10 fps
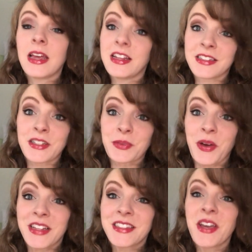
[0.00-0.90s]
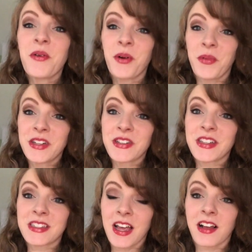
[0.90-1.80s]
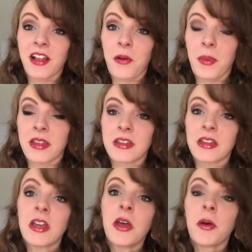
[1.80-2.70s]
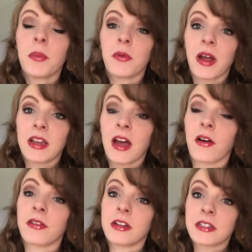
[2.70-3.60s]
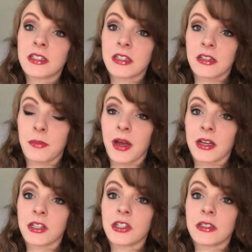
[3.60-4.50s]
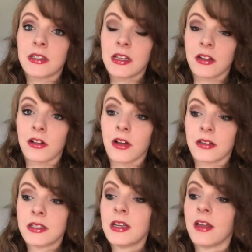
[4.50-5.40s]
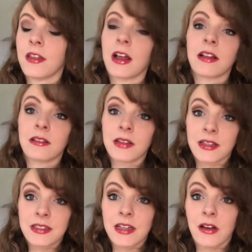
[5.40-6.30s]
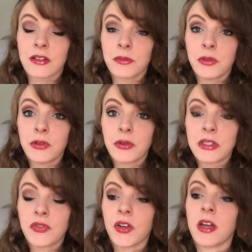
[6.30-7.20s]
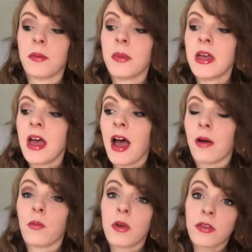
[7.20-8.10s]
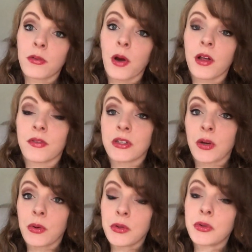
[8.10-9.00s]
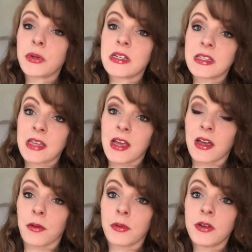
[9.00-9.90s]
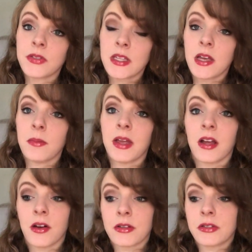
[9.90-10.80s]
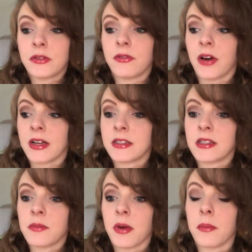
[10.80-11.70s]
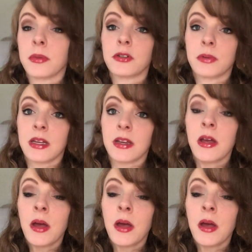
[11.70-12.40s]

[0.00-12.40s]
in 6 months when we do the cycle out method. But right now they're still in the packages in the closet, and then I set out some new toys for him. I went through all of his old toys and got rid of some, and I also divided some up between